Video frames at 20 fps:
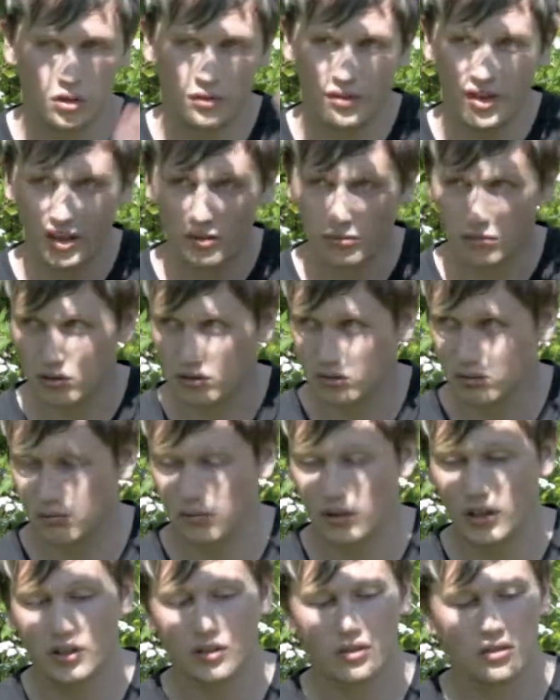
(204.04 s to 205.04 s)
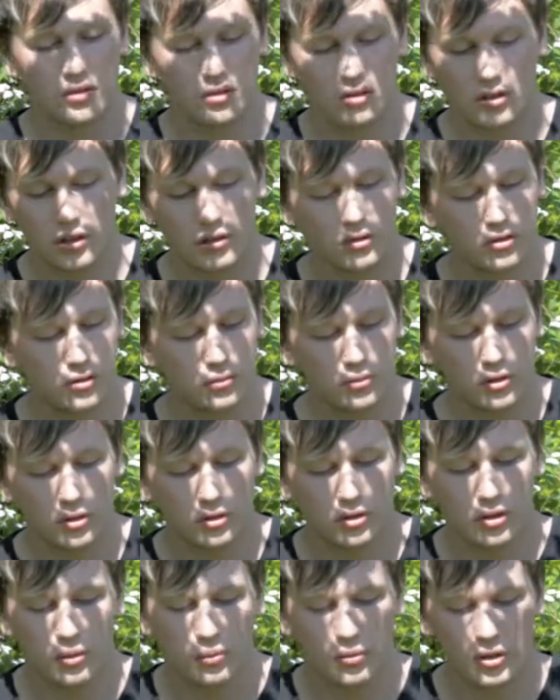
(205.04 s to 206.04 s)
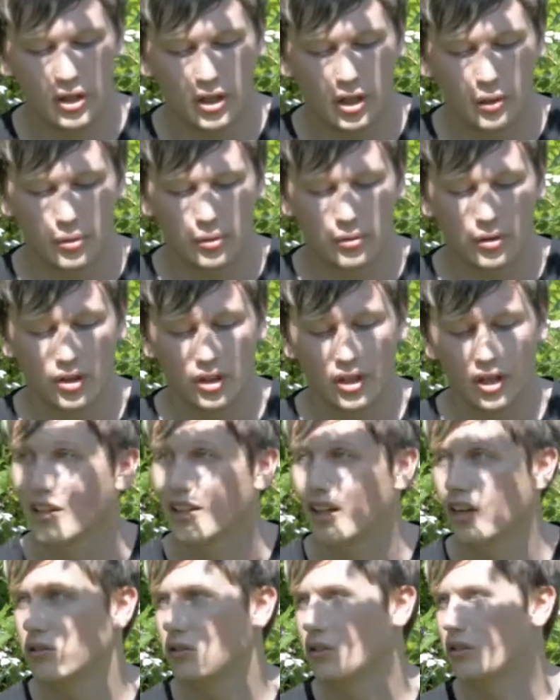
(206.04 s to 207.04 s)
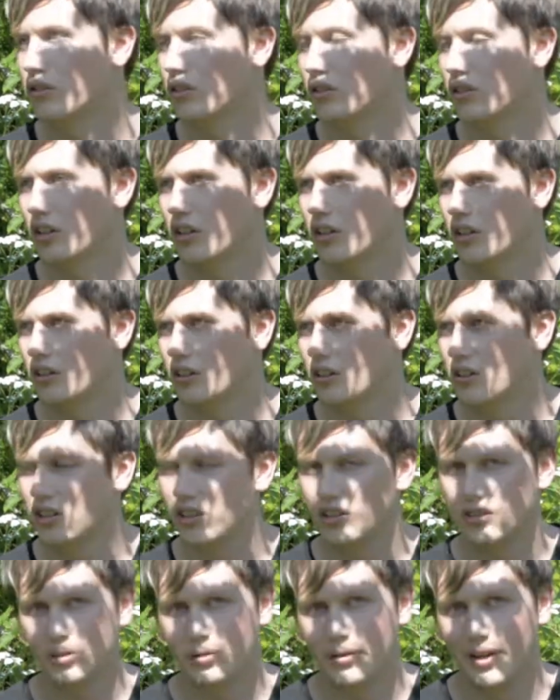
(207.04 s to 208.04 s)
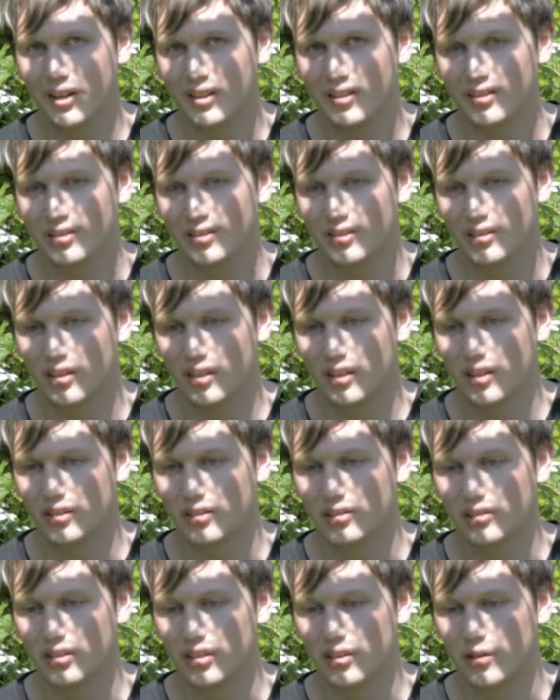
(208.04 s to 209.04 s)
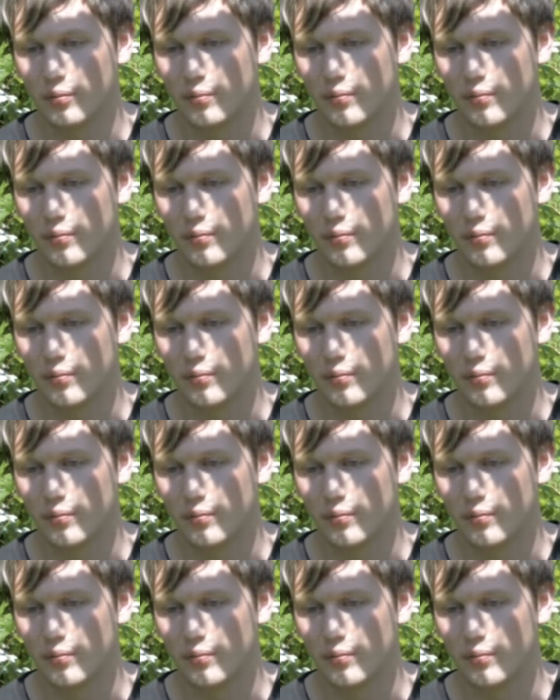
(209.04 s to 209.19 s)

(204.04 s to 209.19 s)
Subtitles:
around, and I got some shots that I'm really happy with. Again, I was using the D2X, and